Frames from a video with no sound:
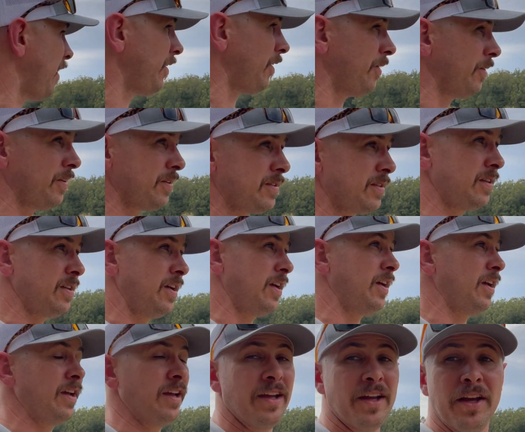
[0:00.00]
on us.
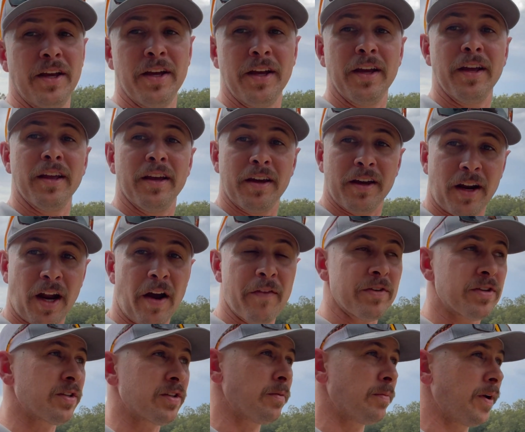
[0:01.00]
It'd
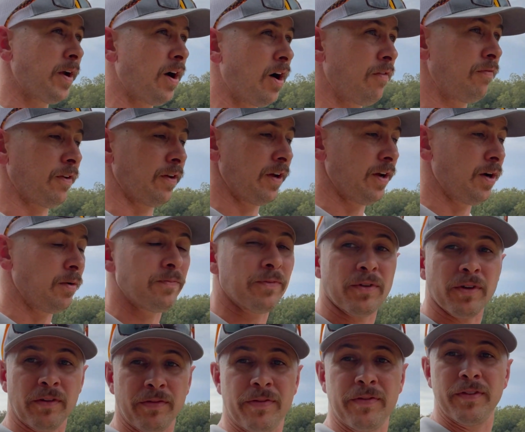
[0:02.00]
obviously be awfully helpful
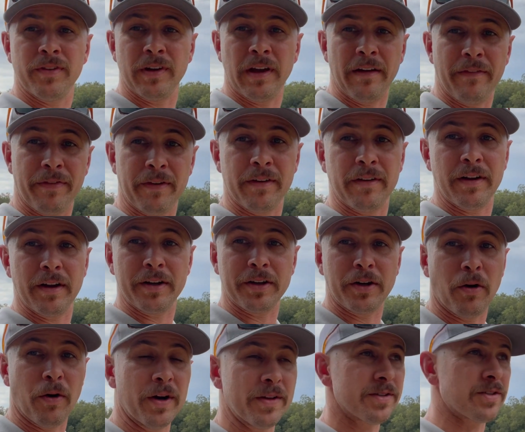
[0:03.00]
if it'd go
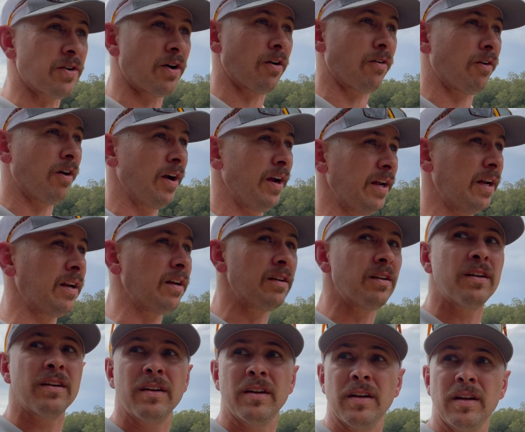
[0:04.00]
ahead and start raining.
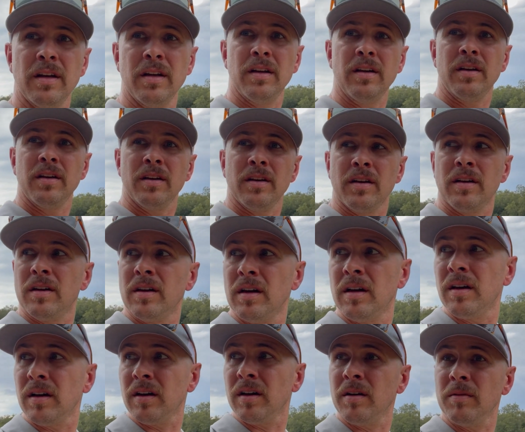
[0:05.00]

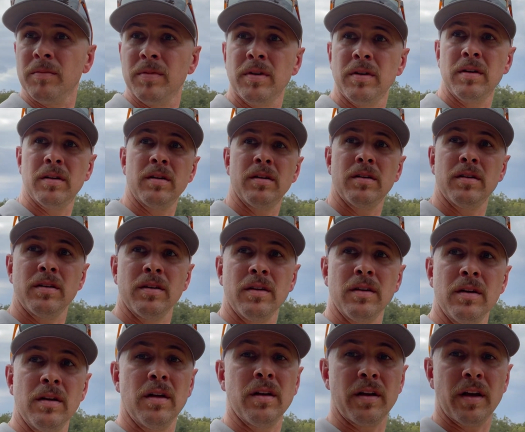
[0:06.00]
And
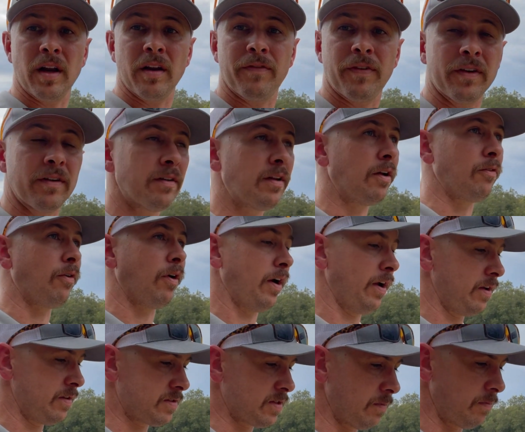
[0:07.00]
if it had rained
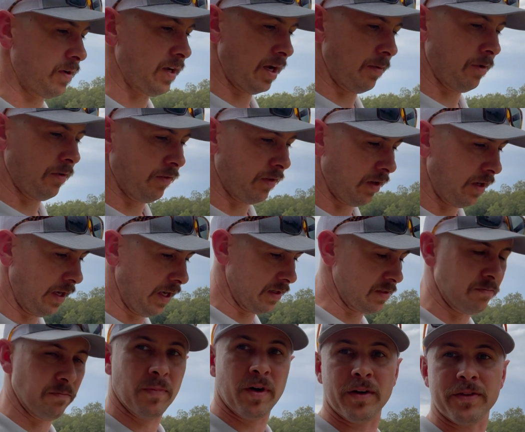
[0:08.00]
sometime over the last
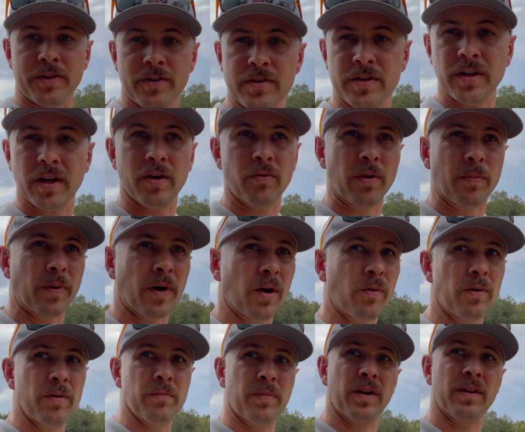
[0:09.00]
month or so, we probably
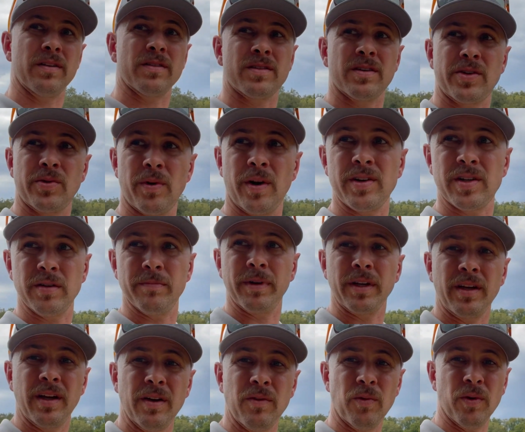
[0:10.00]
wouldn't be in this situation to
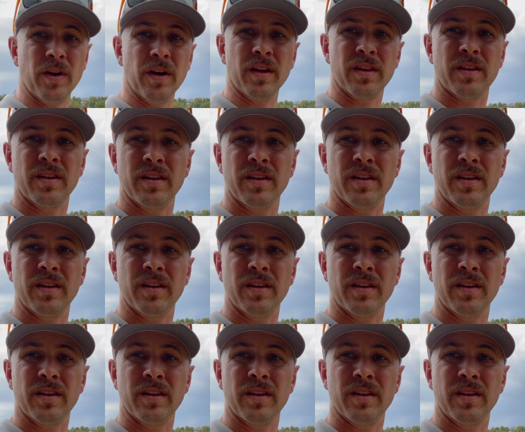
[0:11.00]
begin with.